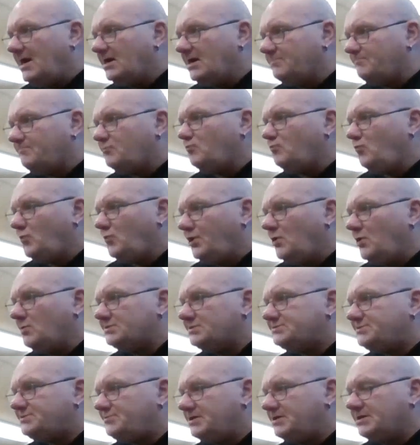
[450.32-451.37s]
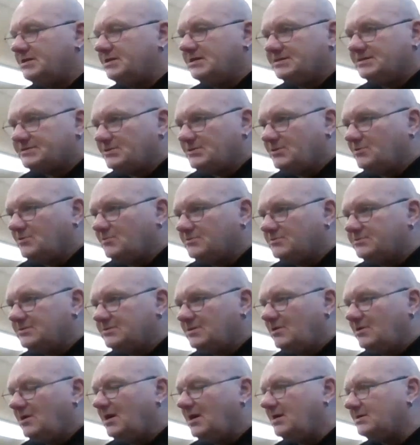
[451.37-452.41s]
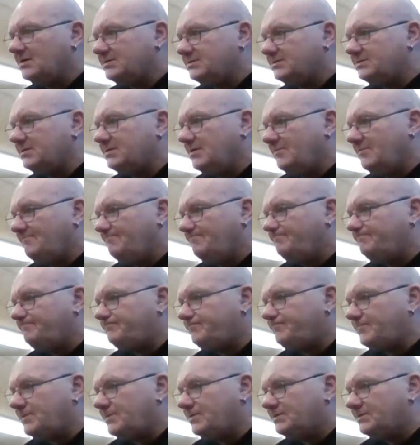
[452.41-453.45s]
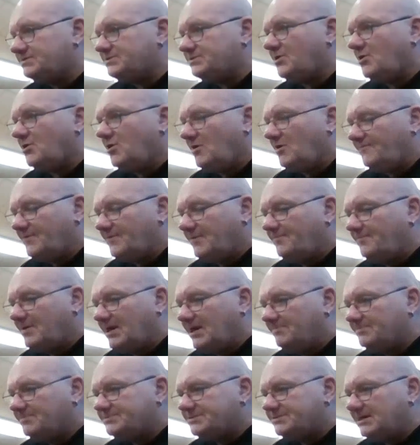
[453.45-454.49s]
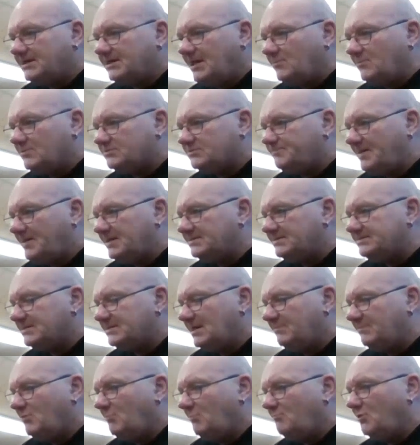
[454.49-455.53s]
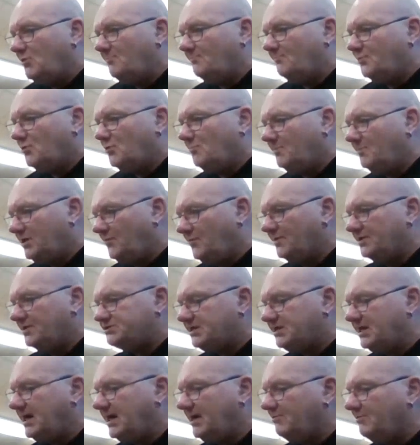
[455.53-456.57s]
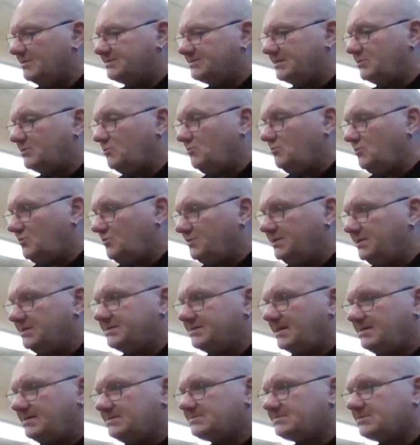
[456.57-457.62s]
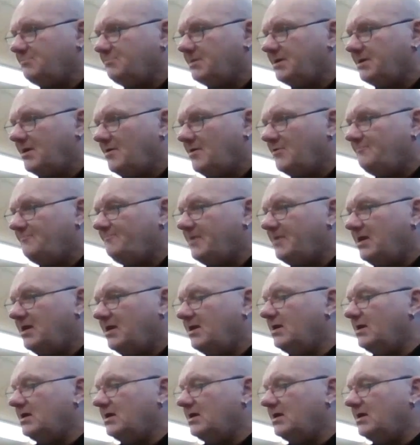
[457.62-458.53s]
Well, I had, when I was 3 years old, I had the start of epilepsy, and that was basically my mum put me on the chair and said, oh, look, your daddy's coming home.